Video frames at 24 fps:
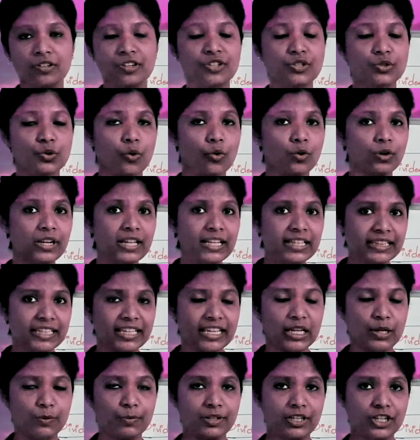is holding
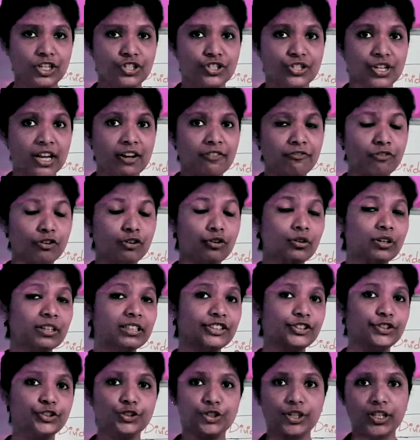the equity share for
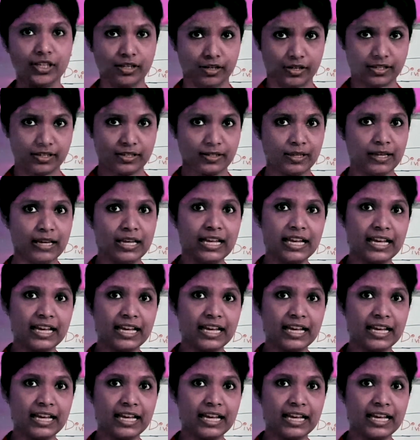3 years.